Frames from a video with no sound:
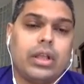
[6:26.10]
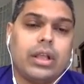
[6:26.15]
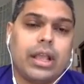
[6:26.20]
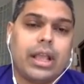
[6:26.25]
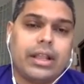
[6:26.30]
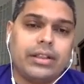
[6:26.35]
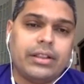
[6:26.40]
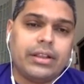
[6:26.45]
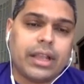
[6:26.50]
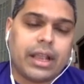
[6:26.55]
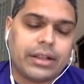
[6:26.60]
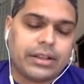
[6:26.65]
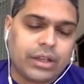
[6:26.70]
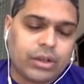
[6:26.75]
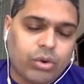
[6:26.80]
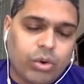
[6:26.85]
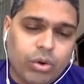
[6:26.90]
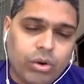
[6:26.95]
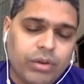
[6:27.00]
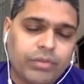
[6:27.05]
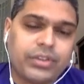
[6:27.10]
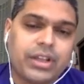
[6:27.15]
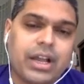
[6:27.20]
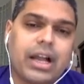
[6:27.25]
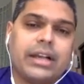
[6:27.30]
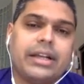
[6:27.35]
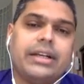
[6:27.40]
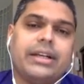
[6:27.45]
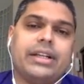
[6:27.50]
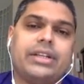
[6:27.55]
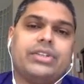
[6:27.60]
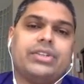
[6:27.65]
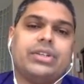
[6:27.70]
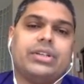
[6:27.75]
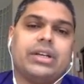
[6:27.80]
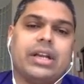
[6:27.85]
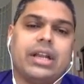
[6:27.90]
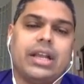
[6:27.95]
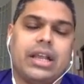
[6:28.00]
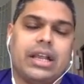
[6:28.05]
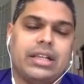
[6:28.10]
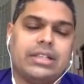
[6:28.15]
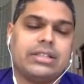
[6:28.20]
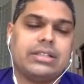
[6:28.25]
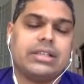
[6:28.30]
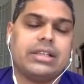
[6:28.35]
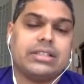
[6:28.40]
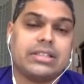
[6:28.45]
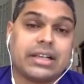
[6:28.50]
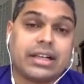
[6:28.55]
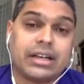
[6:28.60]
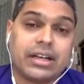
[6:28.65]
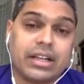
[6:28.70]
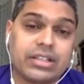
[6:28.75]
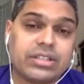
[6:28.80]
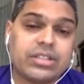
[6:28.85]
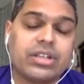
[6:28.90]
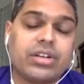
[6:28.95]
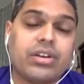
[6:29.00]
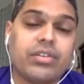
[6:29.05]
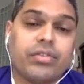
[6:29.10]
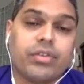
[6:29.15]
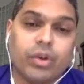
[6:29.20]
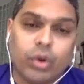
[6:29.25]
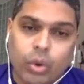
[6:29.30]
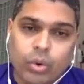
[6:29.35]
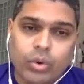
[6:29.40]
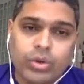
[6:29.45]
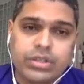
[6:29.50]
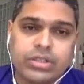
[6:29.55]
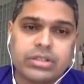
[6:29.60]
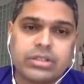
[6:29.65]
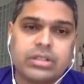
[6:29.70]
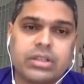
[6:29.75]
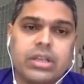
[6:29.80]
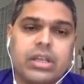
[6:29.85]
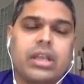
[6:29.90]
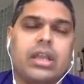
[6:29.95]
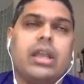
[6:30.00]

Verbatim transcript: In, at the core of the architecture is, is a cluster of nodes,